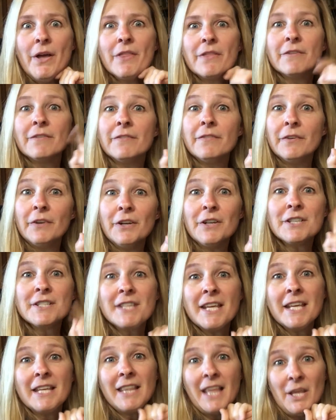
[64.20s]
the first
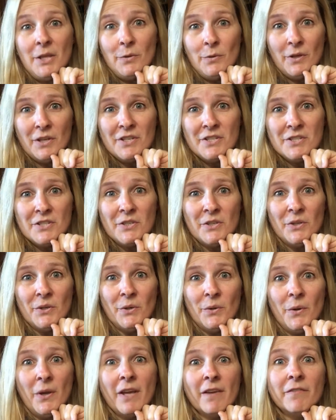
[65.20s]
thing that you can
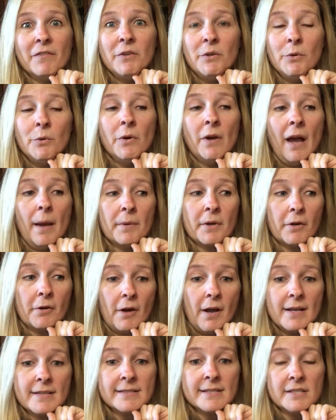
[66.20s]
do if you come
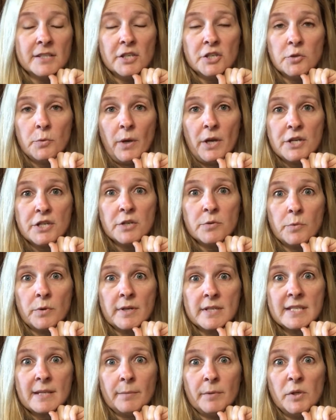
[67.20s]
across a situation
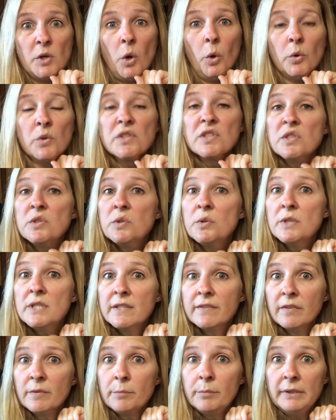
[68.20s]
where someone holds to a
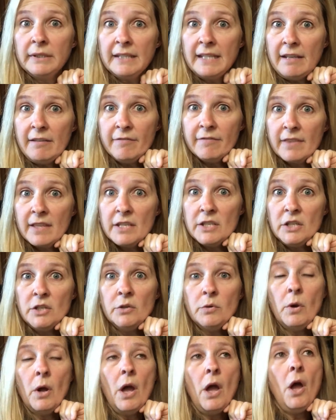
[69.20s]
different belief than
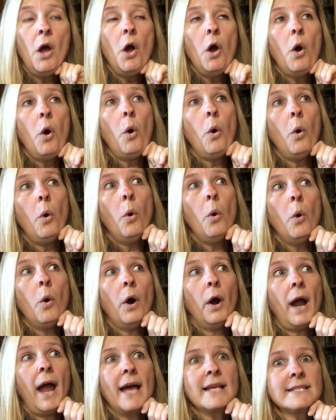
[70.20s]
you
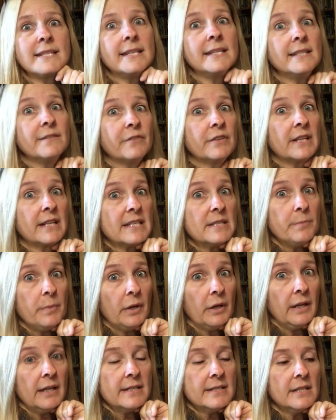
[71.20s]
or has a different
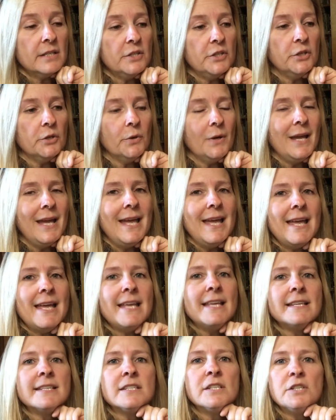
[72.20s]
experience than you
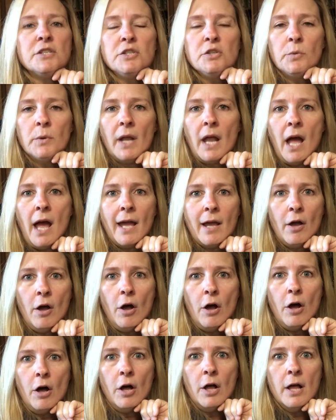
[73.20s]
is to do what I
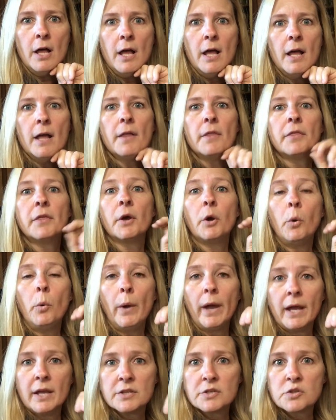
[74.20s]
call the
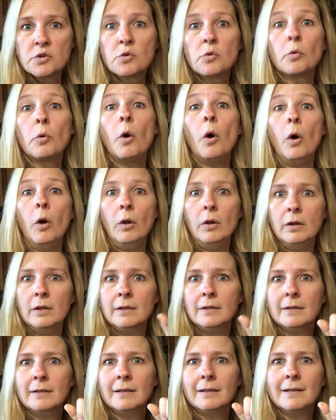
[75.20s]
quick scroll.
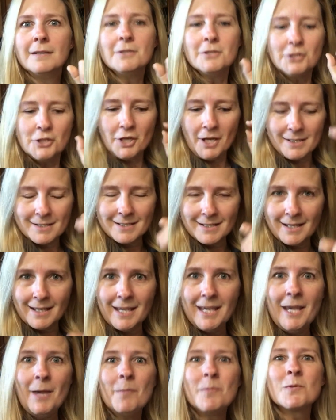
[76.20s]
Just
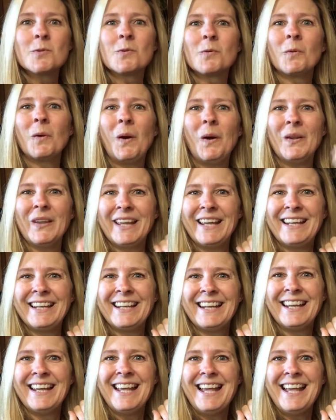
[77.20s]
keep scrolling.